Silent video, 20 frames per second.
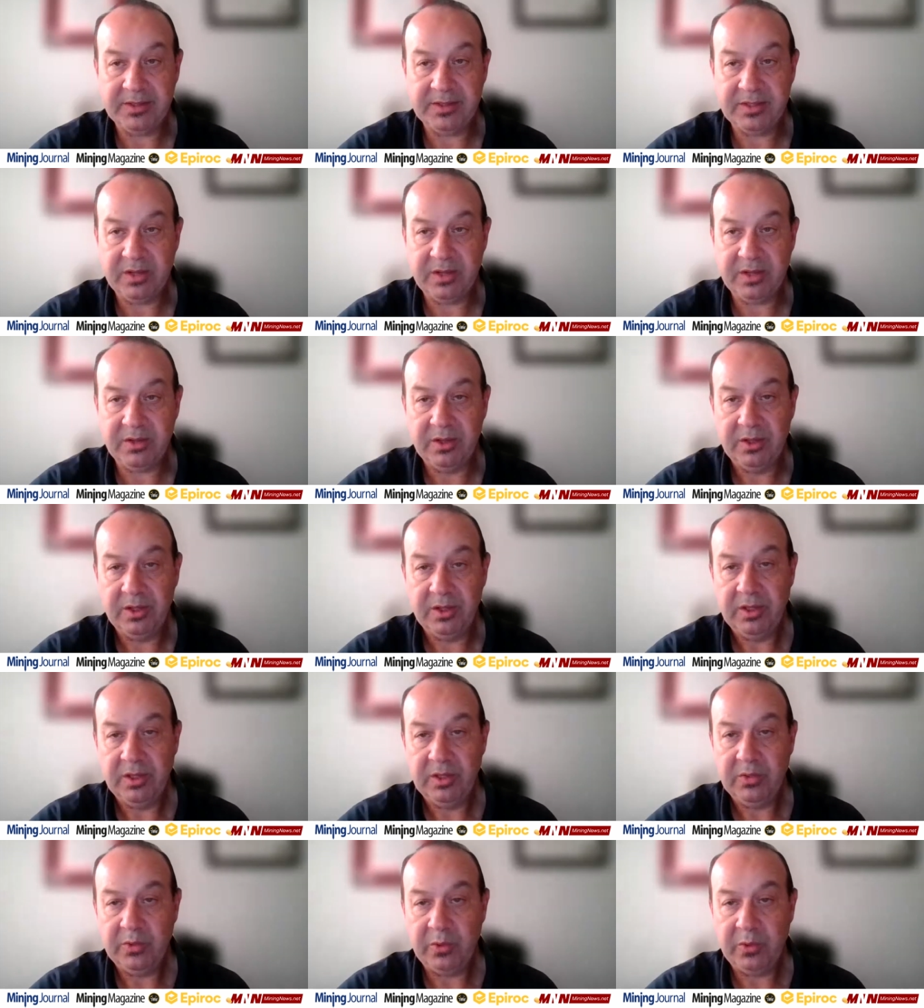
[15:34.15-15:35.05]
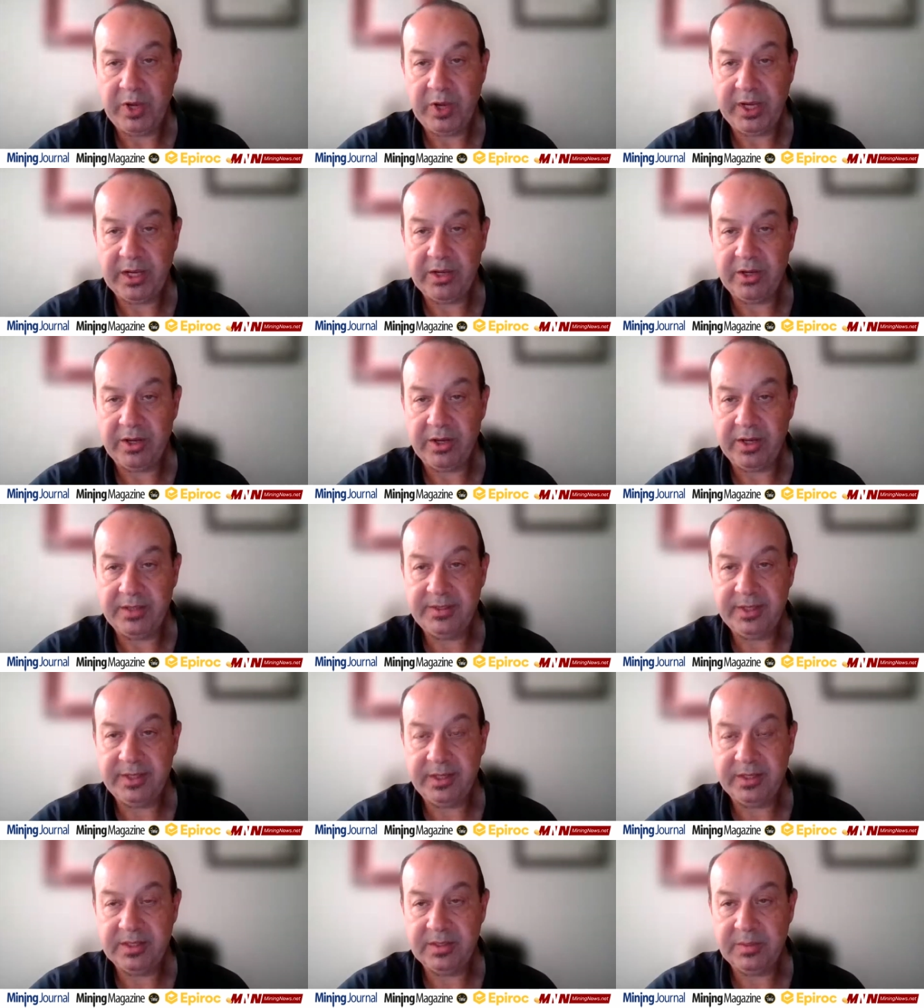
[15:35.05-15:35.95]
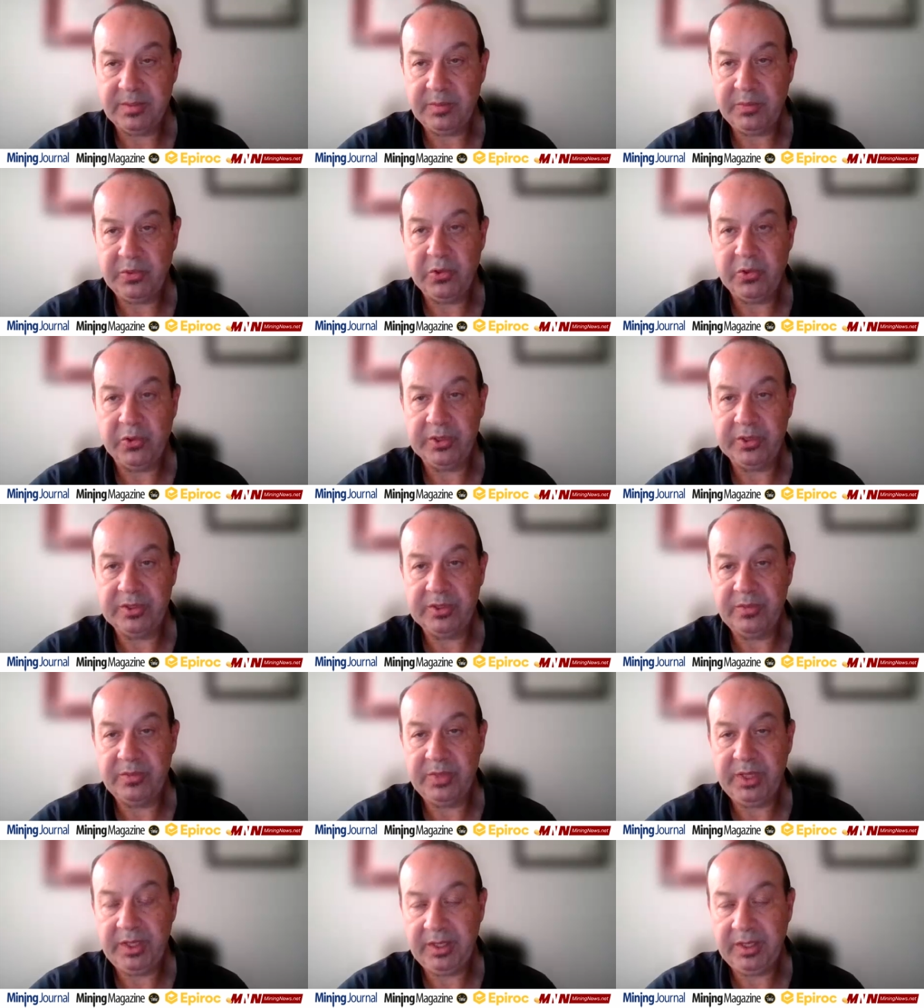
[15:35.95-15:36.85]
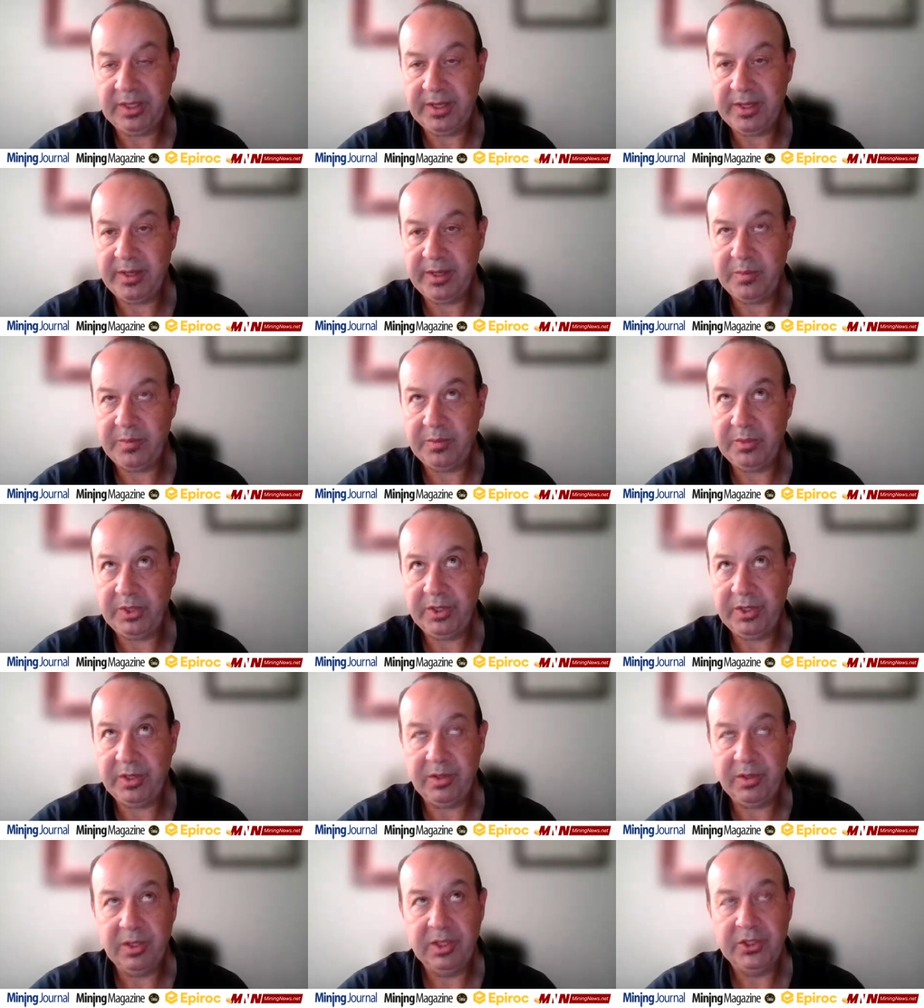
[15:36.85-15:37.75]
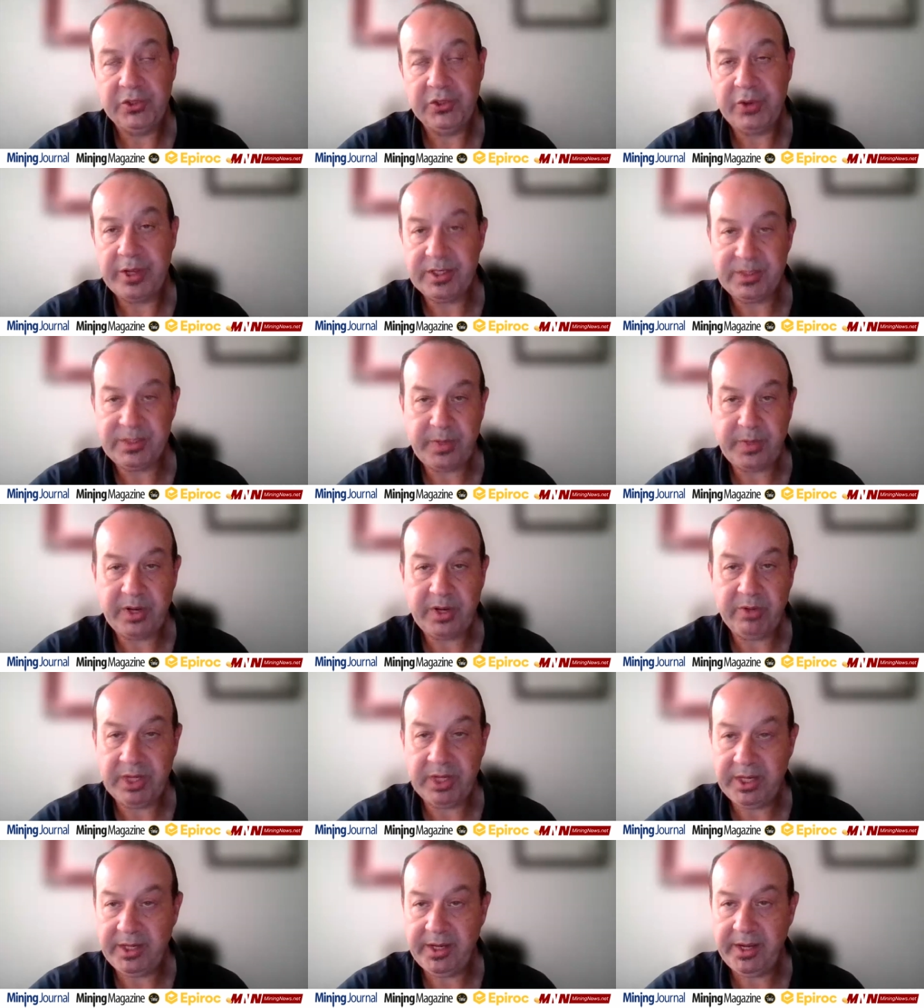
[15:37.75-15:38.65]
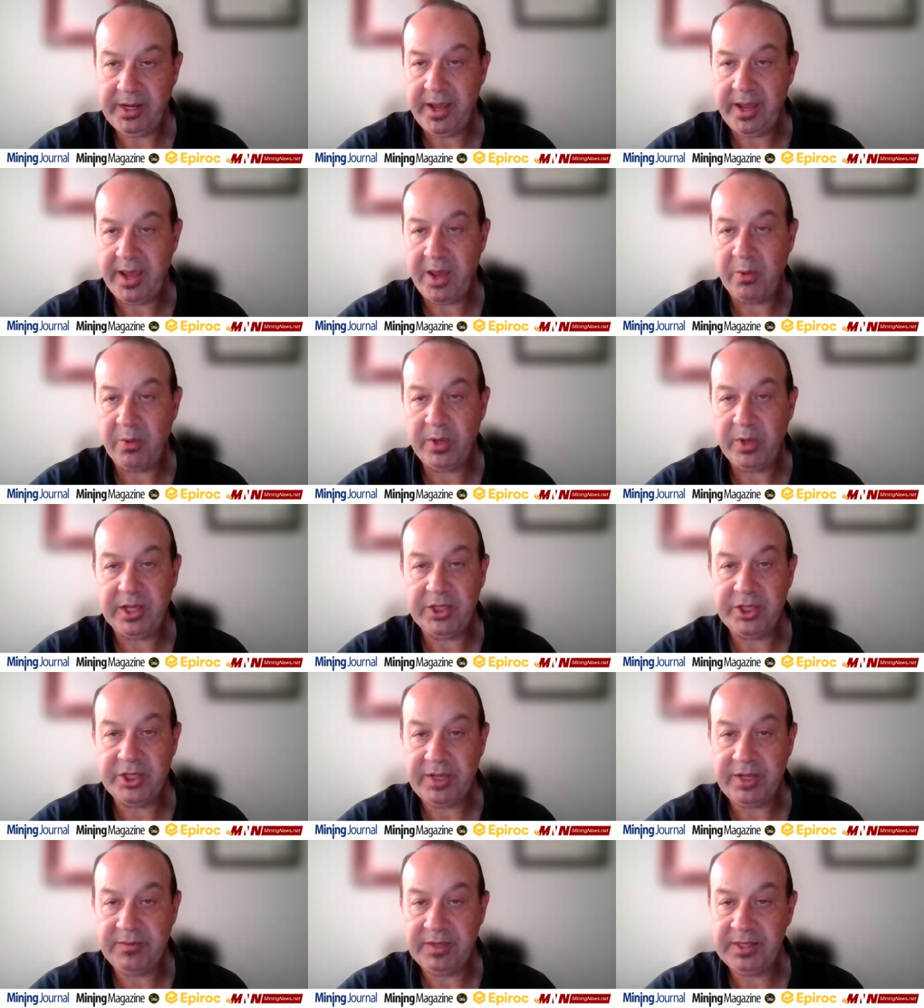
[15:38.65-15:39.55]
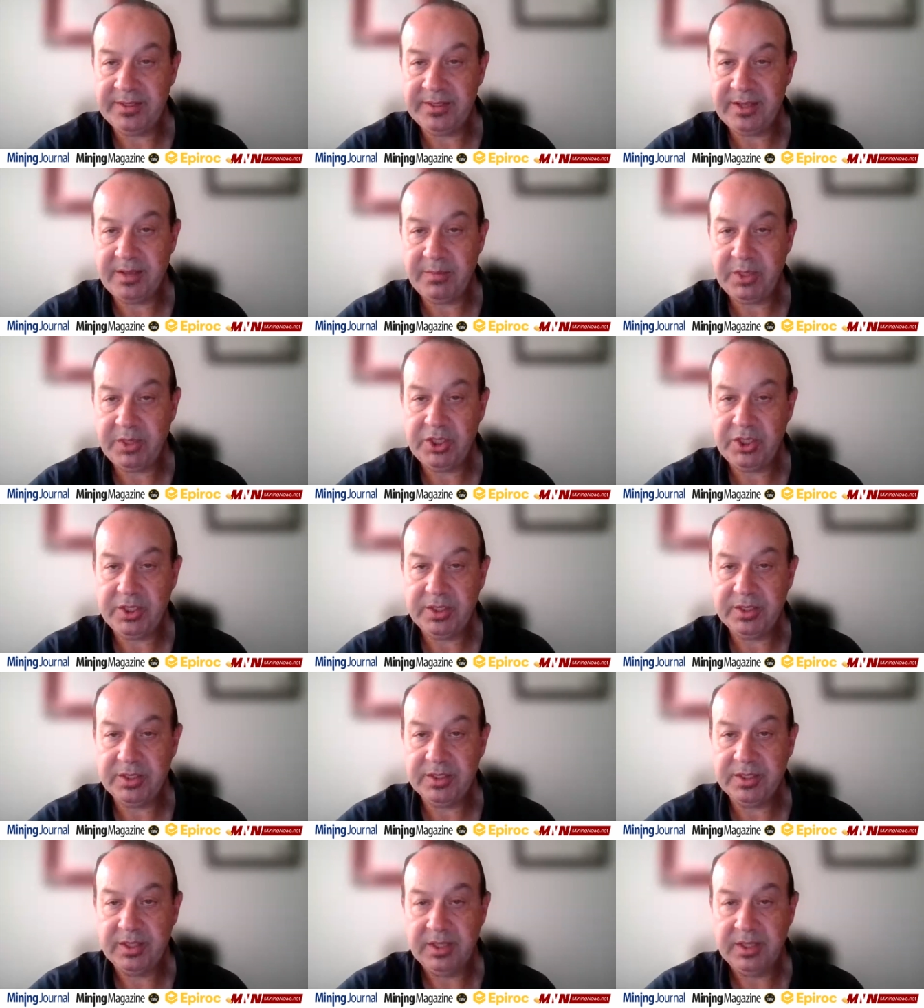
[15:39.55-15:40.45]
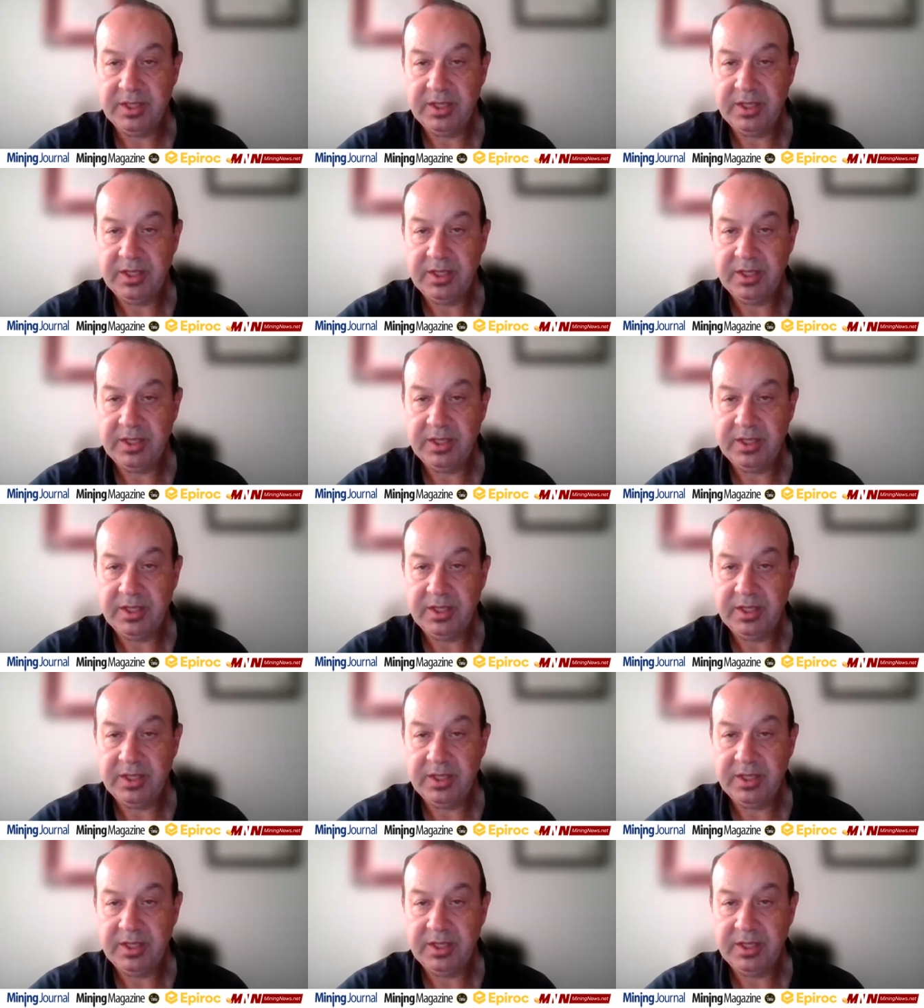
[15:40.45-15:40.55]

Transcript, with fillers: So we recognize that it's important to be, um, you know, transparent in how we achieve these ambitions.